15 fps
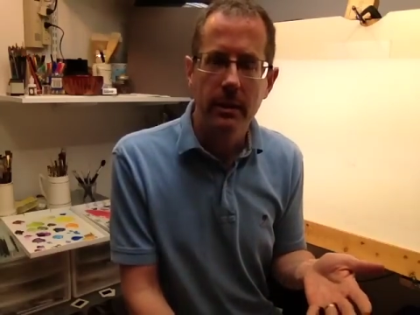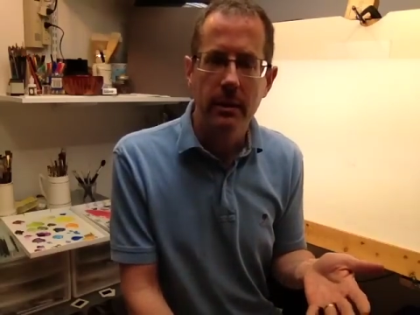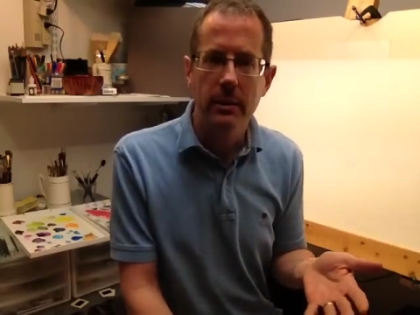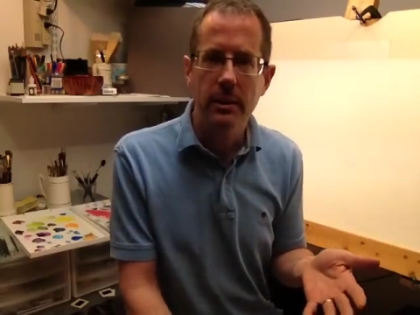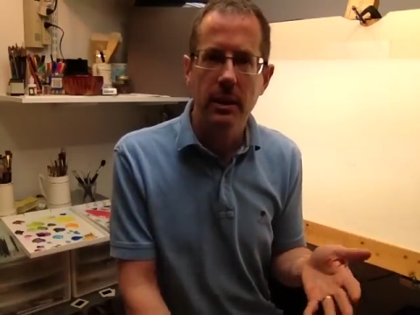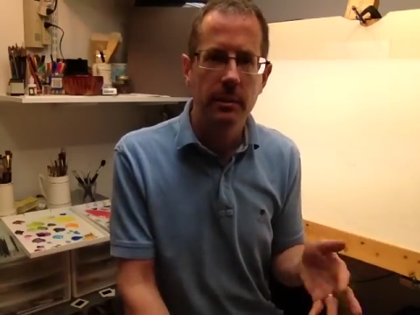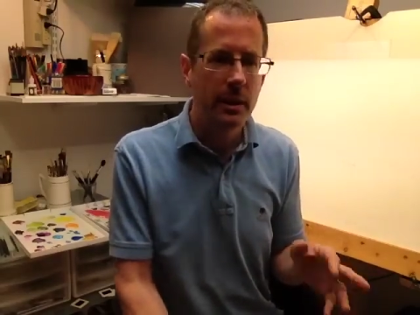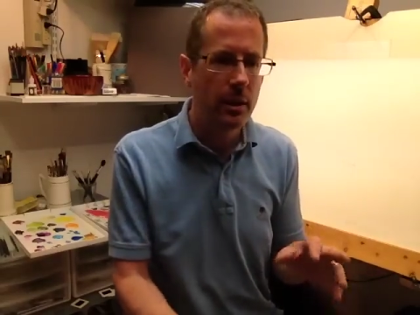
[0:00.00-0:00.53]
There's
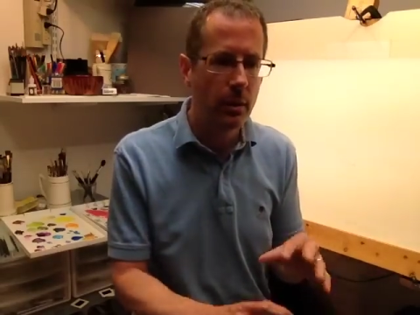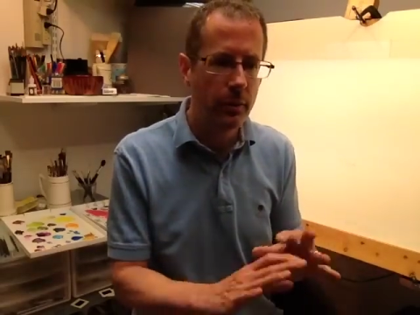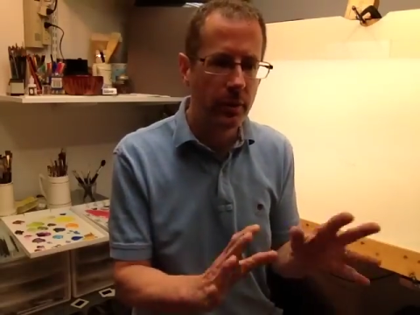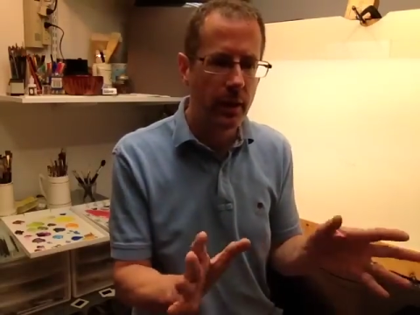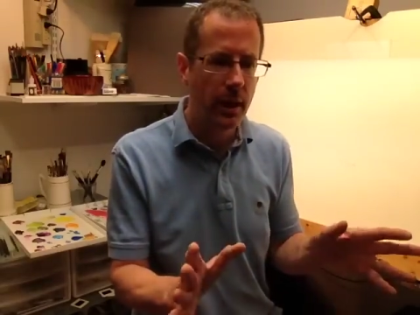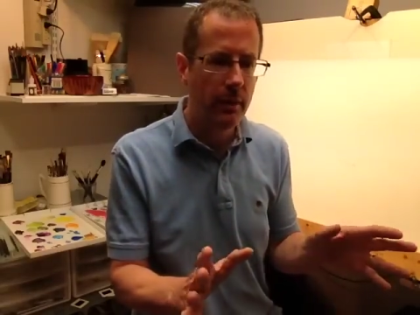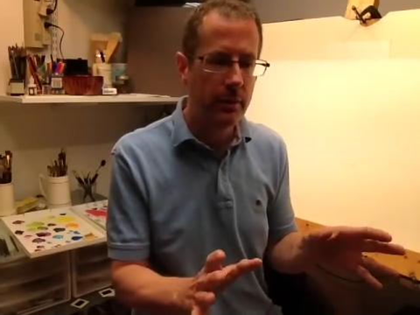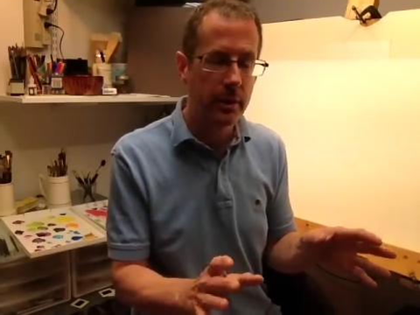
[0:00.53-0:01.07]
going to be no
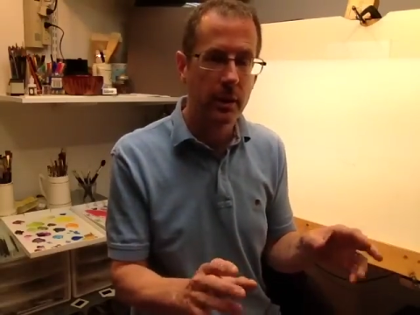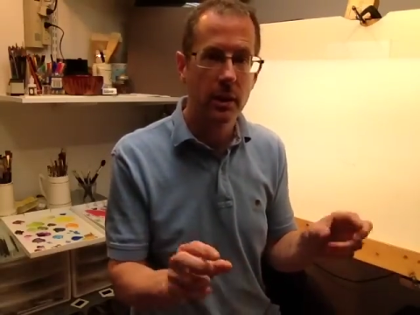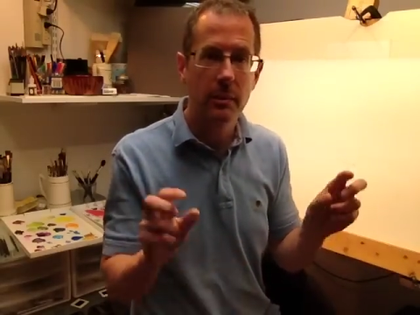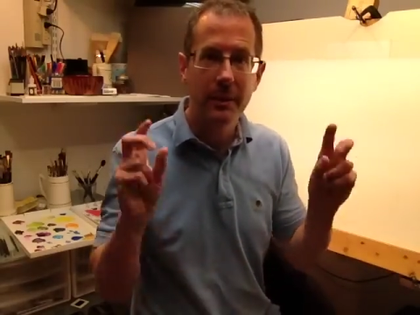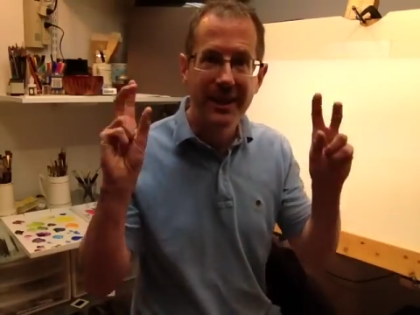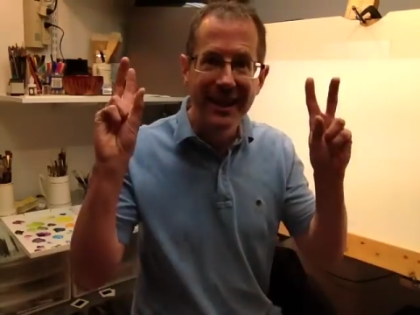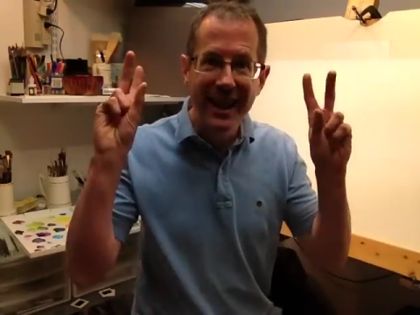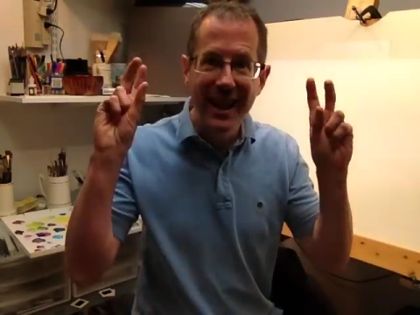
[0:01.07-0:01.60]
fluff. They're going to
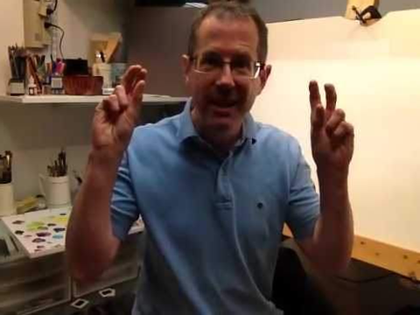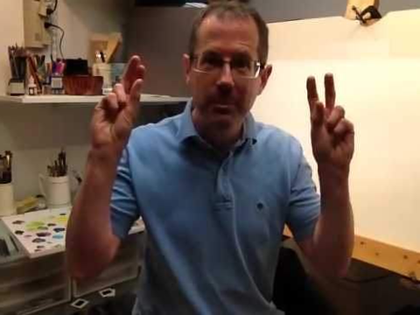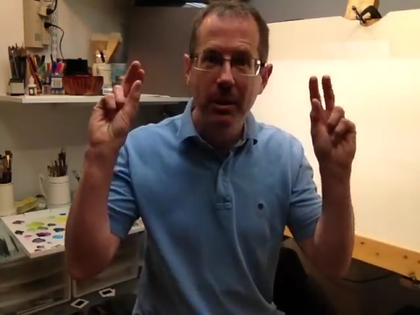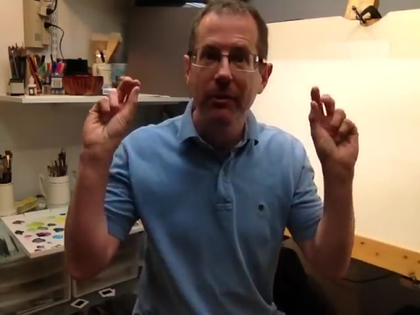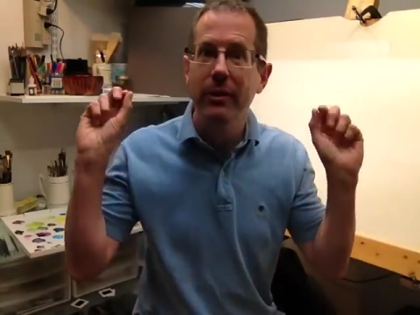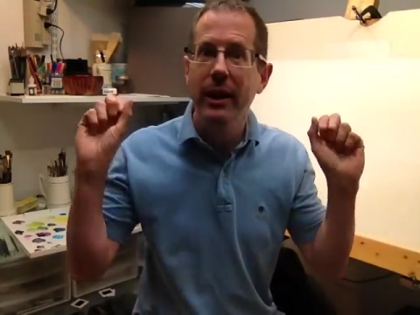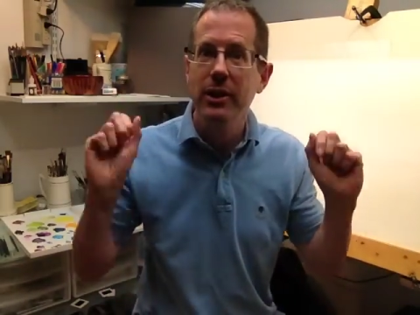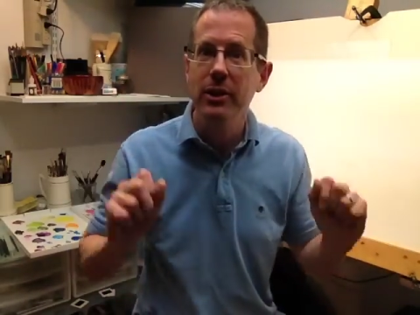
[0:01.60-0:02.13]
be
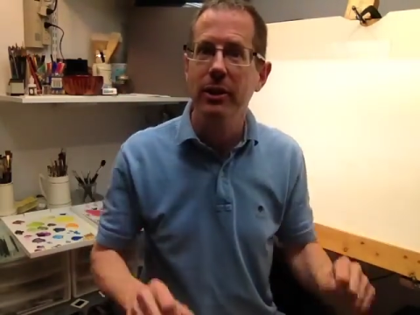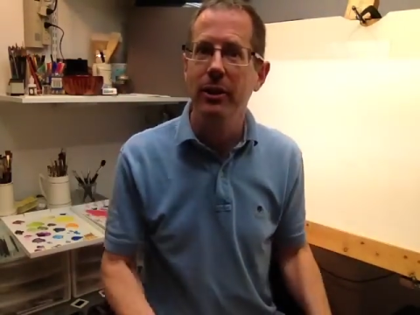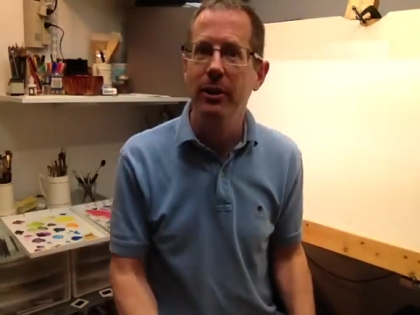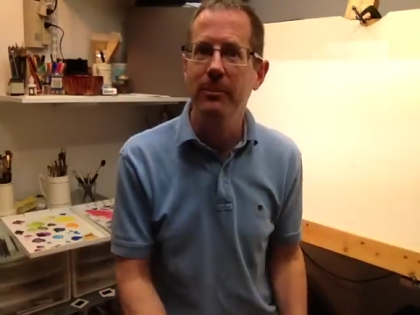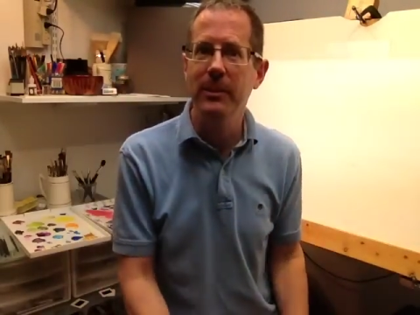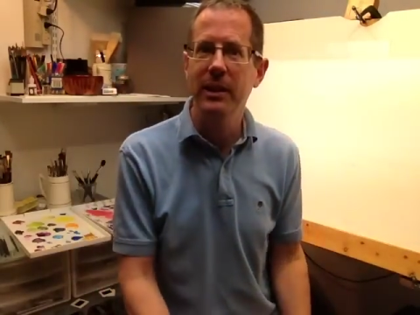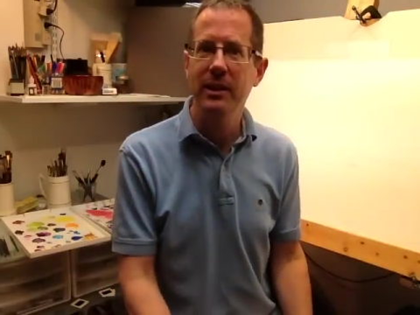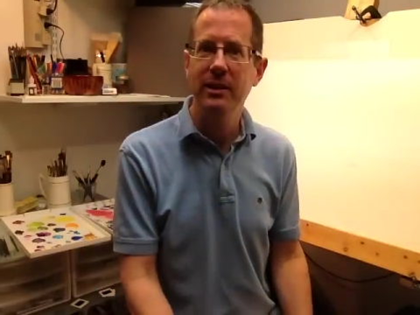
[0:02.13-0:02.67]
non-professional
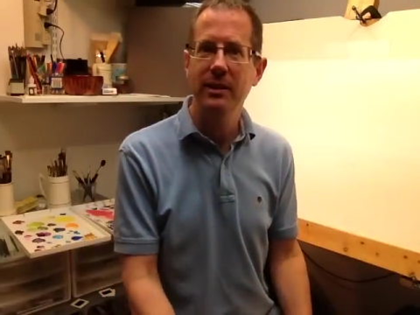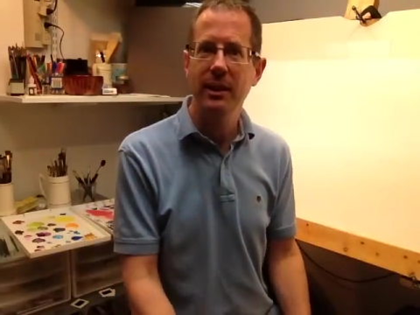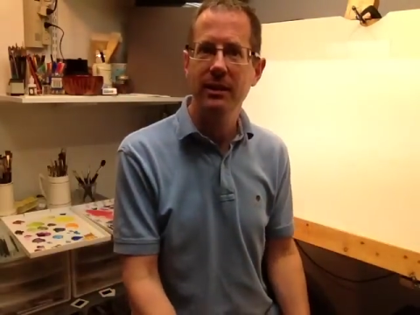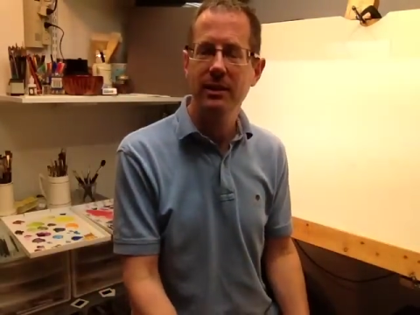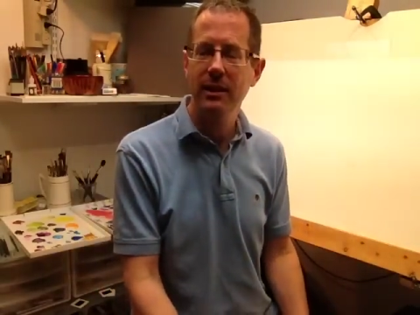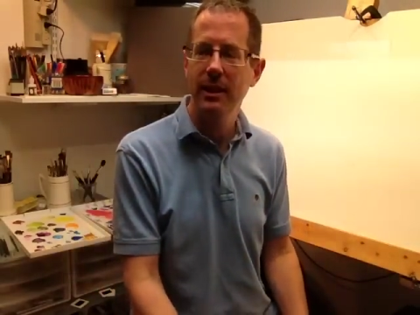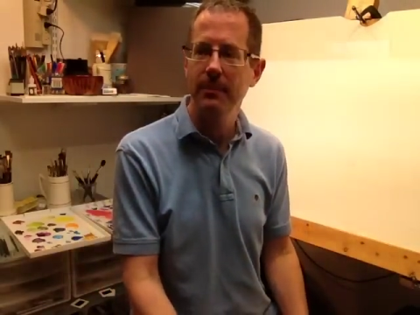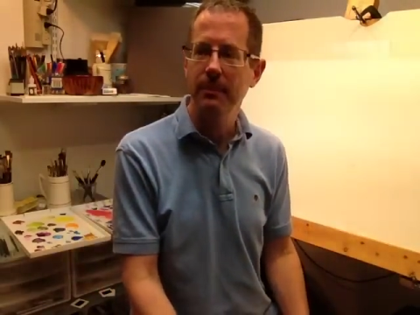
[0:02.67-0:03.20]
in the
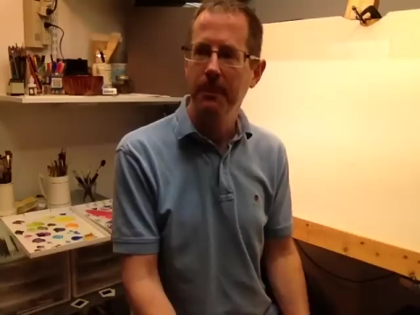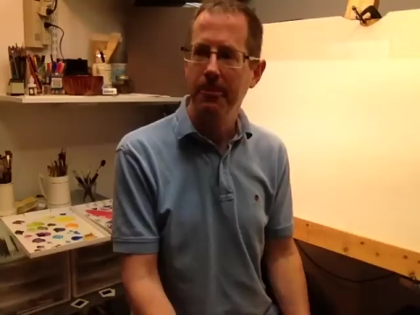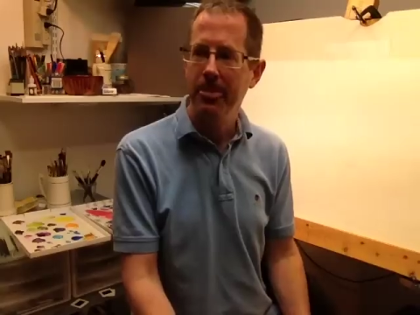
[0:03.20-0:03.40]
sense that